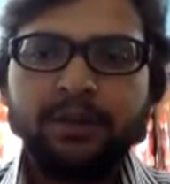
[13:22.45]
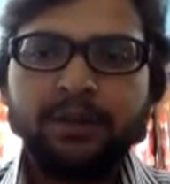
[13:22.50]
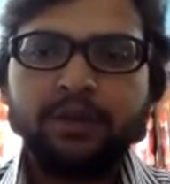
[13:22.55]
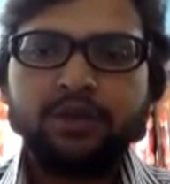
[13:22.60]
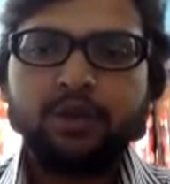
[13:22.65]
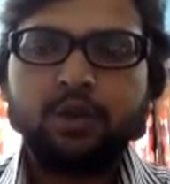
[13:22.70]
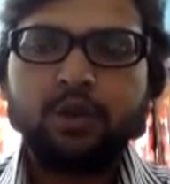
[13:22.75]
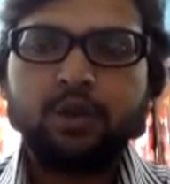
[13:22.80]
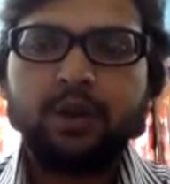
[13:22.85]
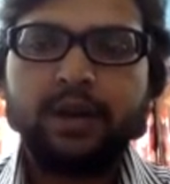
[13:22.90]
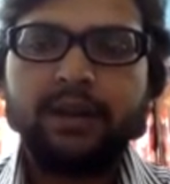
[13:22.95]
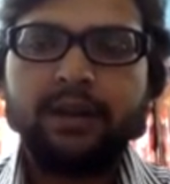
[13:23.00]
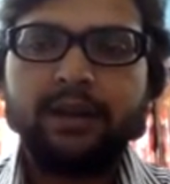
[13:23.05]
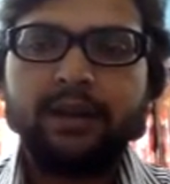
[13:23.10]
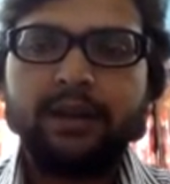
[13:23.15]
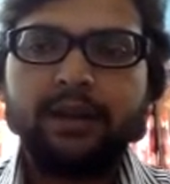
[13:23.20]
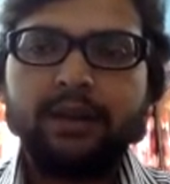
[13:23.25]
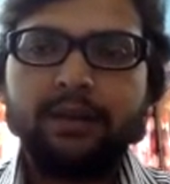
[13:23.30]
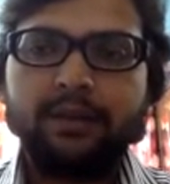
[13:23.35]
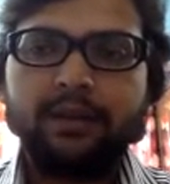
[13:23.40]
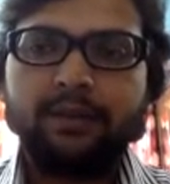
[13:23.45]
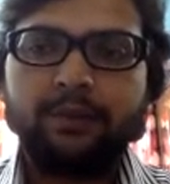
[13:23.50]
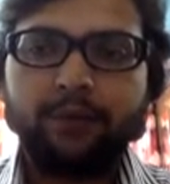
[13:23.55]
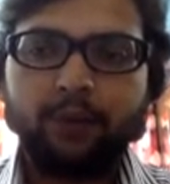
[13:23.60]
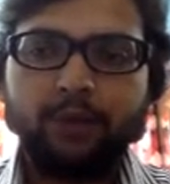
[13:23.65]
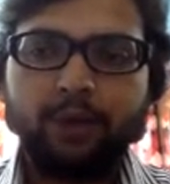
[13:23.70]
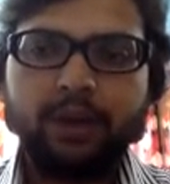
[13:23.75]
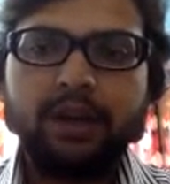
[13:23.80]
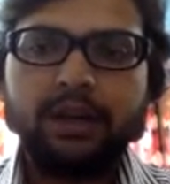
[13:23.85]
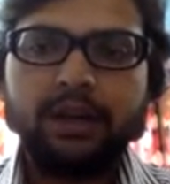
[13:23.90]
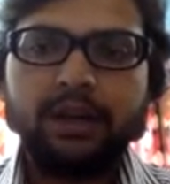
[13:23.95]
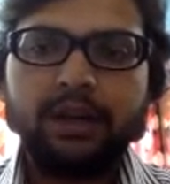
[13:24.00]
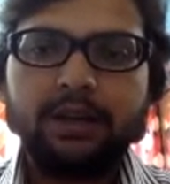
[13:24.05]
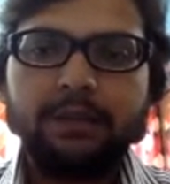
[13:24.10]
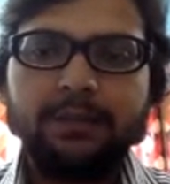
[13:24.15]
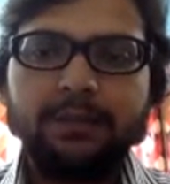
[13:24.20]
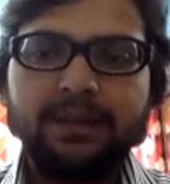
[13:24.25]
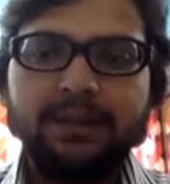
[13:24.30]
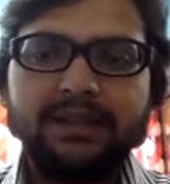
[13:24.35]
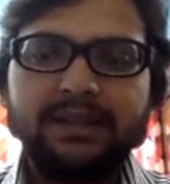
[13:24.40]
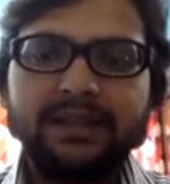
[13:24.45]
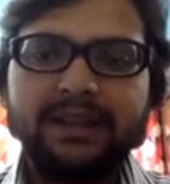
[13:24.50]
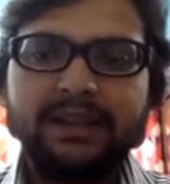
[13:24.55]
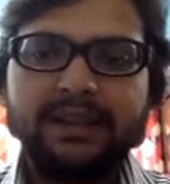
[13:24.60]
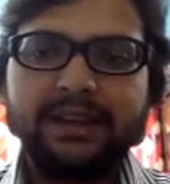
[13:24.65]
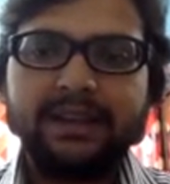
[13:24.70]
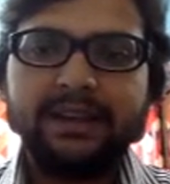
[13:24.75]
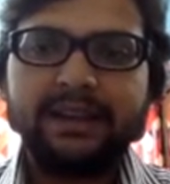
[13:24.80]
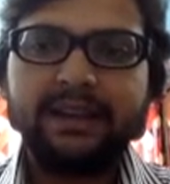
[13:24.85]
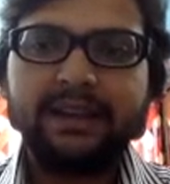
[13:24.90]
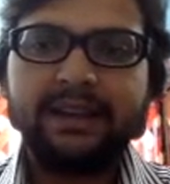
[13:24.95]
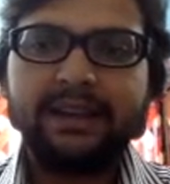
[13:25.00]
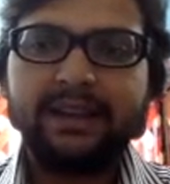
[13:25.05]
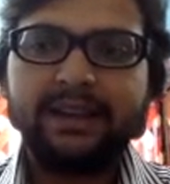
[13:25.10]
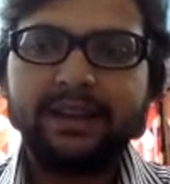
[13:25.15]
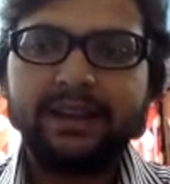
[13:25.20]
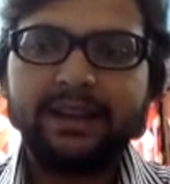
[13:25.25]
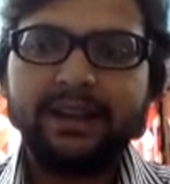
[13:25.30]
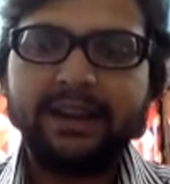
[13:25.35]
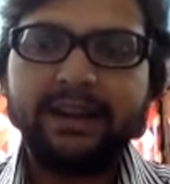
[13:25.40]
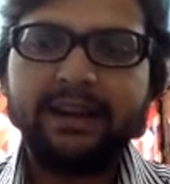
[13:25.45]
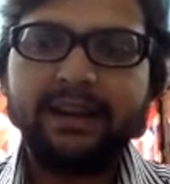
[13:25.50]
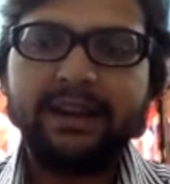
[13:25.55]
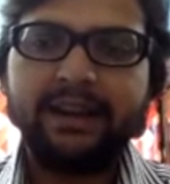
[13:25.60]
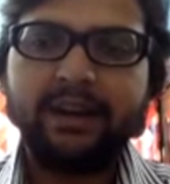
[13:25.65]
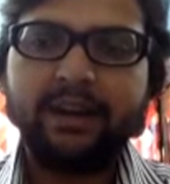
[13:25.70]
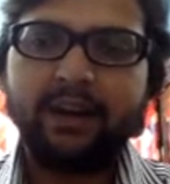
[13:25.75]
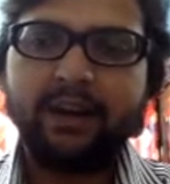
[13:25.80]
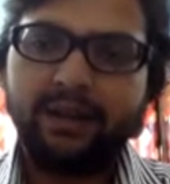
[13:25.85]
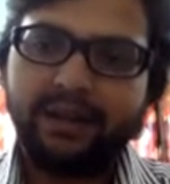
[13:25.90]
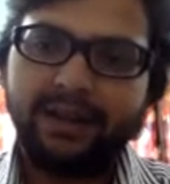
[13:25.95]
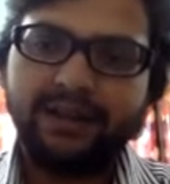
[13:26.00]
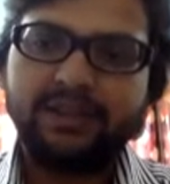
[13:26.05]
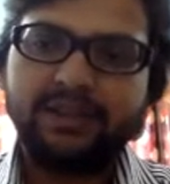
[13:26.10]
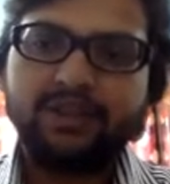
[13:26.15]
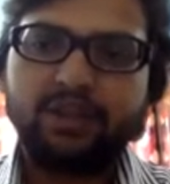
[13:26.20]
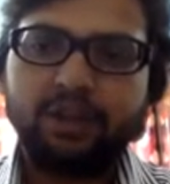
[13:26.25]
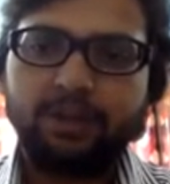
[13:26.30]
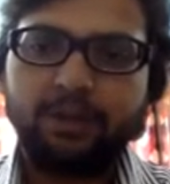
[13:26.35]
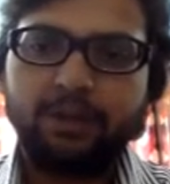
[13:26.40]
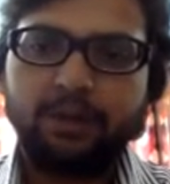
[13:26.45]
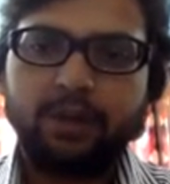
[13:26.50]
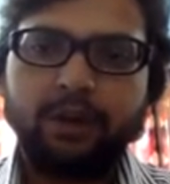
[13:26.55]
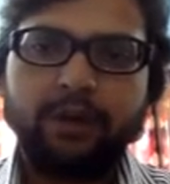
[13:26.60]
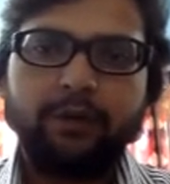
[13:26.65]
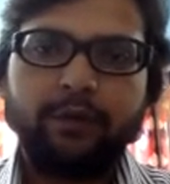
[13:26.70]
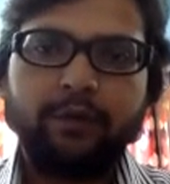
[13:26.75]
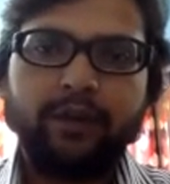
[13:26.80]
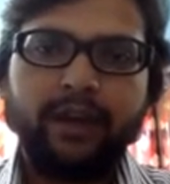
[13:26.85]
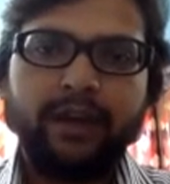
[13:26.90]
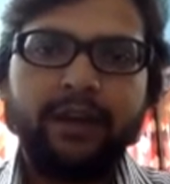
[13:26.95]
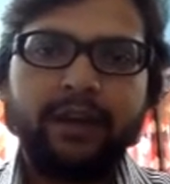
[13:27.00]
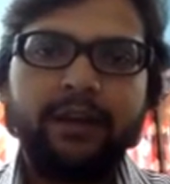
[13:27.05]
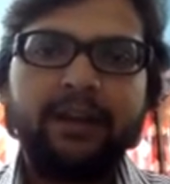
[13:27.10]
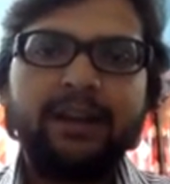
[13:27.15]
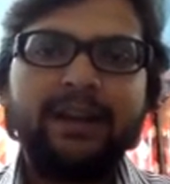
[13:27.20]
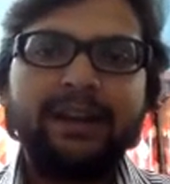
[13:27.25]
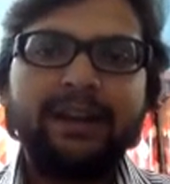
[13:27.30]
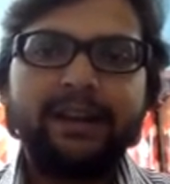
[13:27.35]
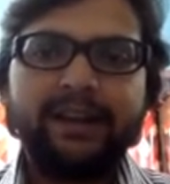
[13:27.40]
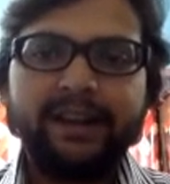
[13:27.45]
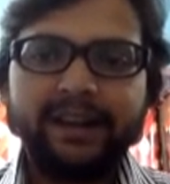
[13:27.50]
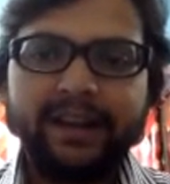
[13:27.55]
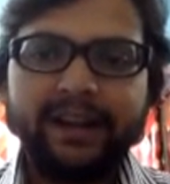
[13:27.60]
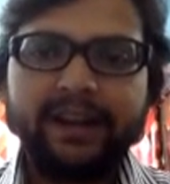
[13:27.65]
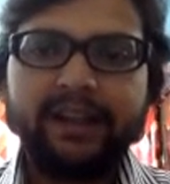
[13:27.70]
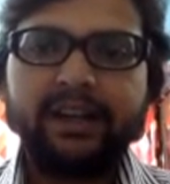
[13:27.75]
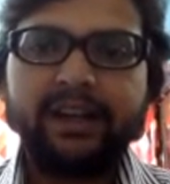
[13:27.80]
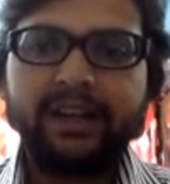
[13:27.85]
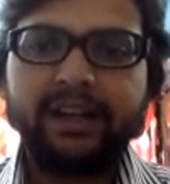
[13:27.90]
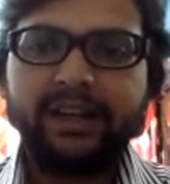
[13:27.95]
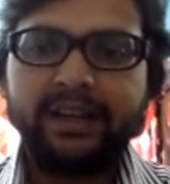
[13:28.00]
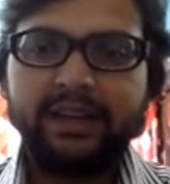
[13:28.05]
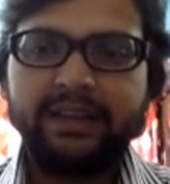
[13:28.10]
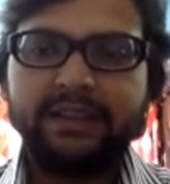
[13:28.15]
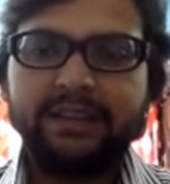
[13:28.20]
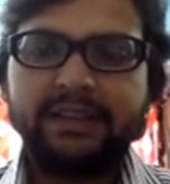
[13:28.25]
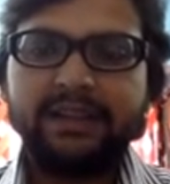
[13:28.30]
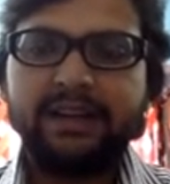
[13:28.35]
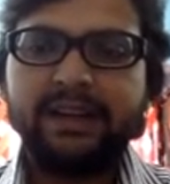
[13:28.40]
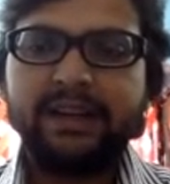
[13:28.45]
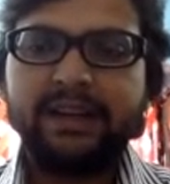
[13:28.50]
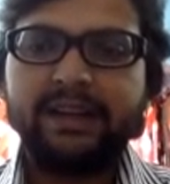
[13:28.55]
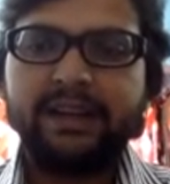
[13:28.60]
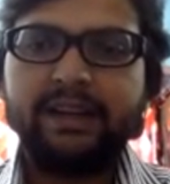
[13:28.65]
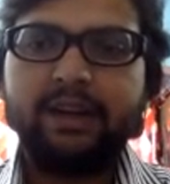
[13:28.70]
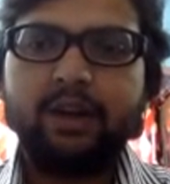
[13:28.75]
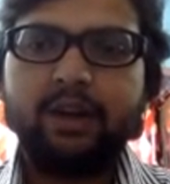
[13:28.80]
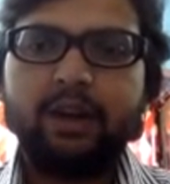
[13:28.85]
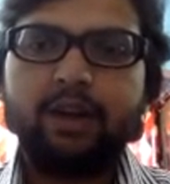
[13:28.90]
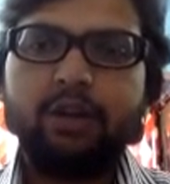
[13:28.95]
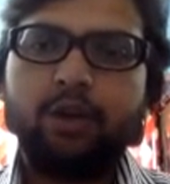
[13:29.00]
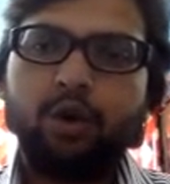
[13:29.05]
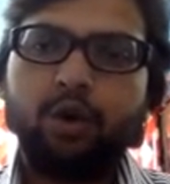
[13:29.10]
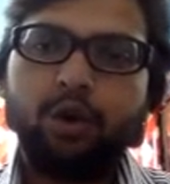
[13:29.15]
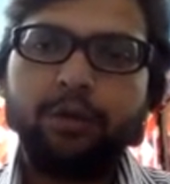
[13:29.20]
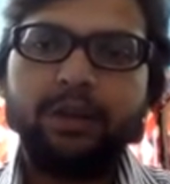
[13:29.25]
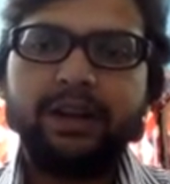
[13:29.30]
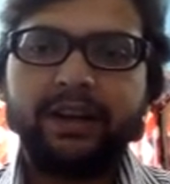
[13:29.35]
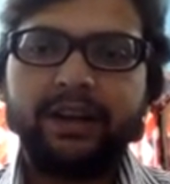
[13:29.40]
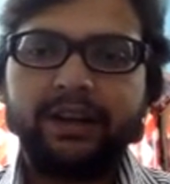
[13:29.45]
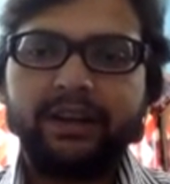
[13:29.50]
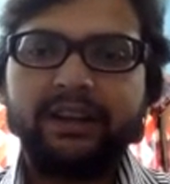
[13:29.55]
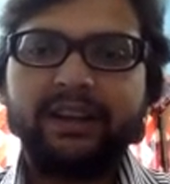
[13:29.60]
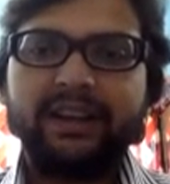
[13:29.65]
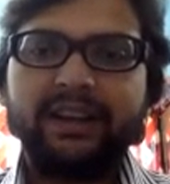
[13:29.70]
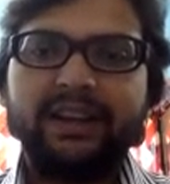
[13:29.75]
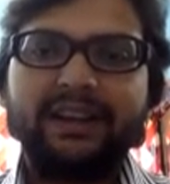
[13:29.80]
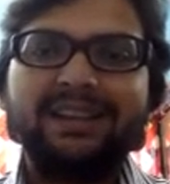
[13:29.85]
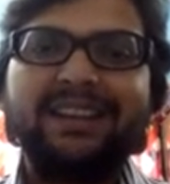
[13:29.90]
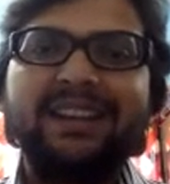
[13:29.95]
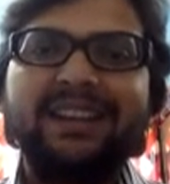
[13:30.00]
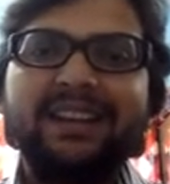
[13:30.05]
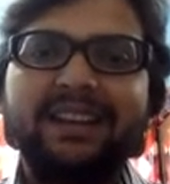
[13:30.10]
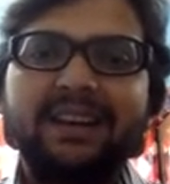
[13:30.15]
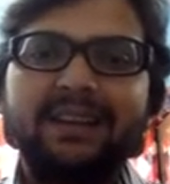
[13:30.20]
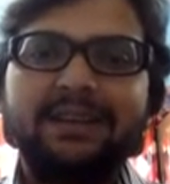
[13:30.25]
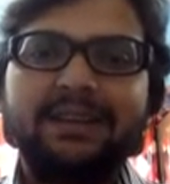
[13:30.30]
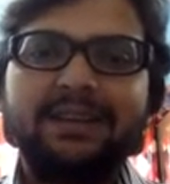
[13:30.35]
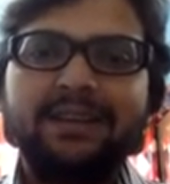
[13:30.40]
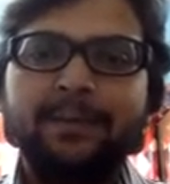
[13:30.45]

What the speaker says: So one folder basically created on desktop, or one directory is created on home directory in Linux.